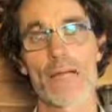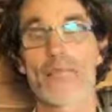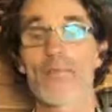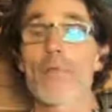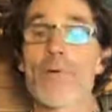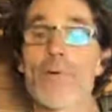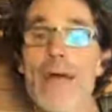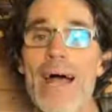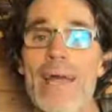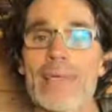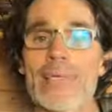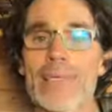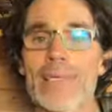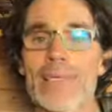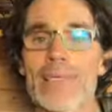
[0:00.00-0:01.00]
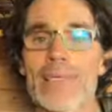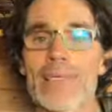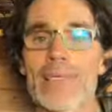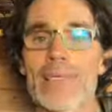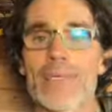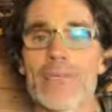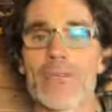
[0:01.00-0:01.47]

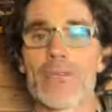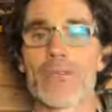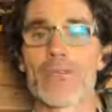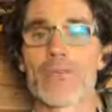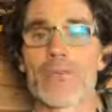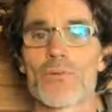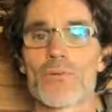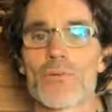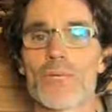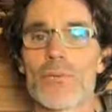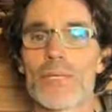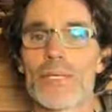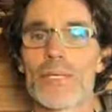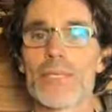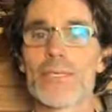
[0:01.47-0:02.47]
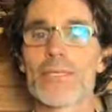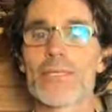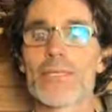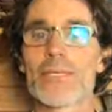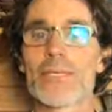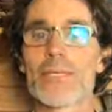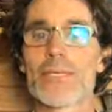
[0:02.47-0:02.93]
practice to
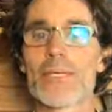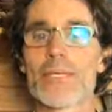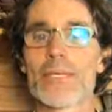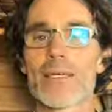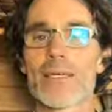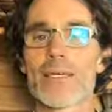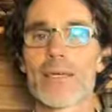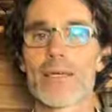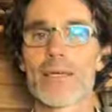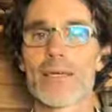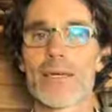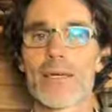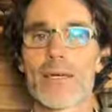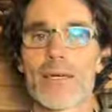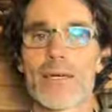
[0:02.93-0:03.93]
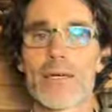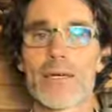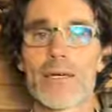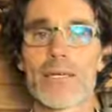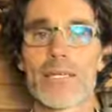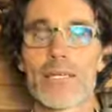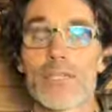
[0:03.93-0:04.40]
really
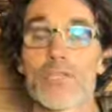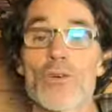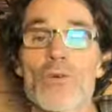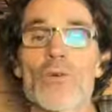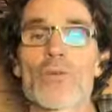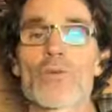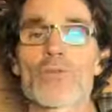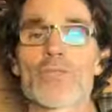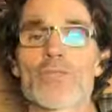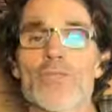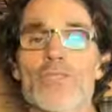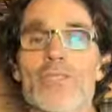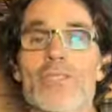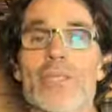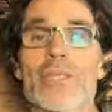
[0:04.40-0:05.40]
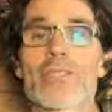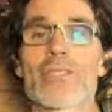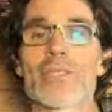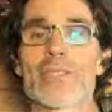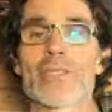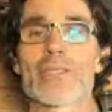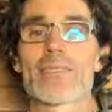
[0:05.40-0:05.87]
indulge your
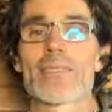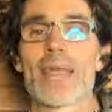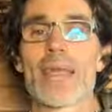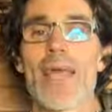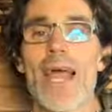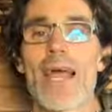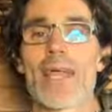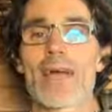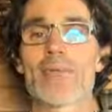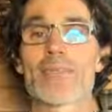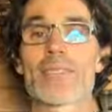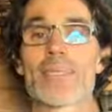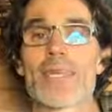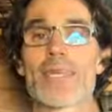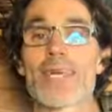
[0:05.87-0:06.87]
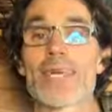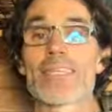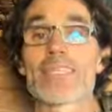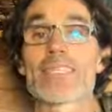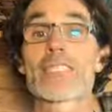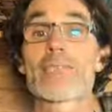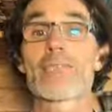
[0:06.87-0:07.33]
senses. And I would say
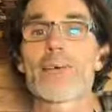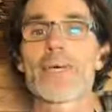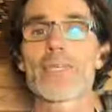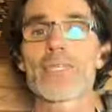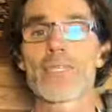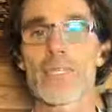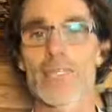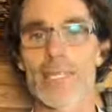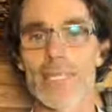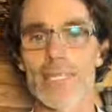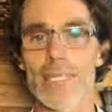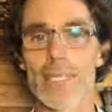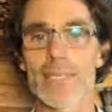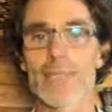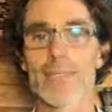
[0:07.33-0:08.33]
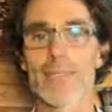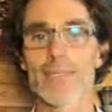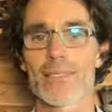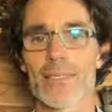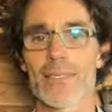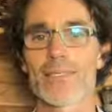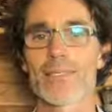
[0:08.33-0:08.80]
especially the
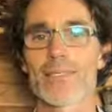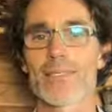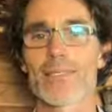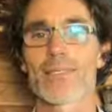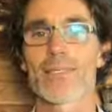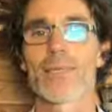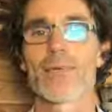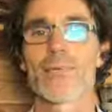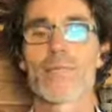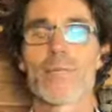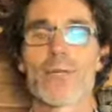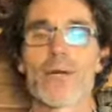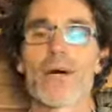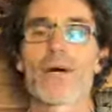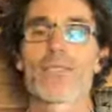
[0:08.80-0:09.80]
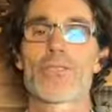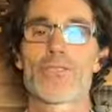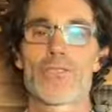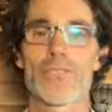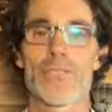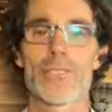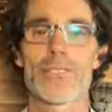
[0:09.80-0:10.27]
senses beyond your
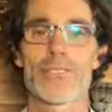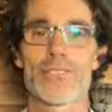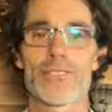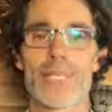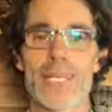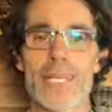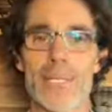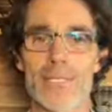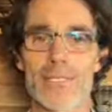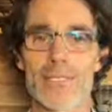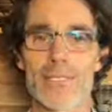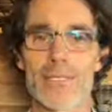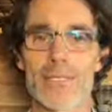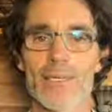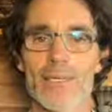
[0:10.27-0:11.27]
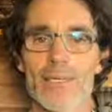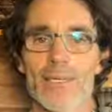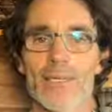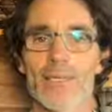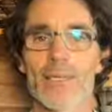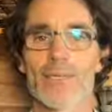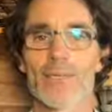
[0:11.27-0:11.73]
sense of taste.
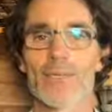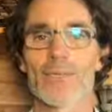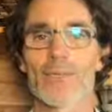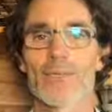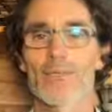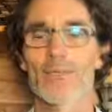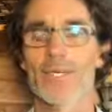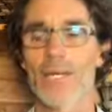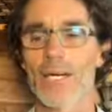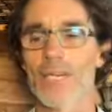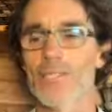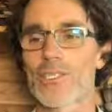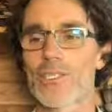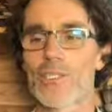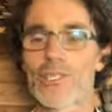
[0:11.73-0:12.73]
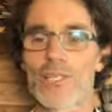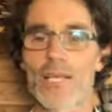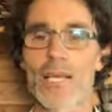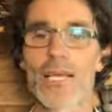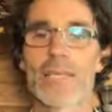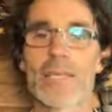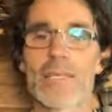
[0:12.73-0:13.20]
So touch and
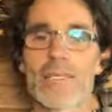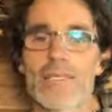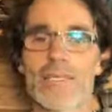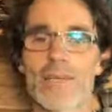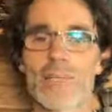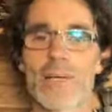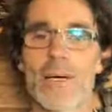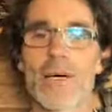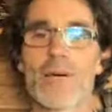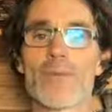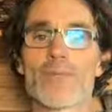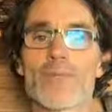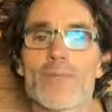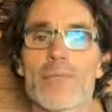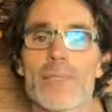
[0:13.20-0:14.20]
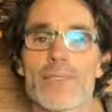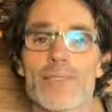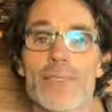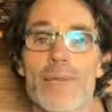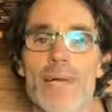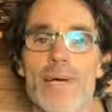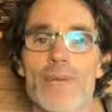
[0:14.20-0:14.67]
sight and smell and
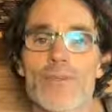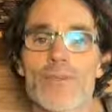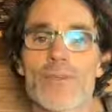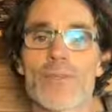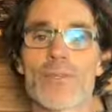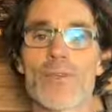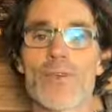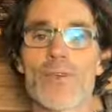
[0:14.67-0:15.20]
sounds.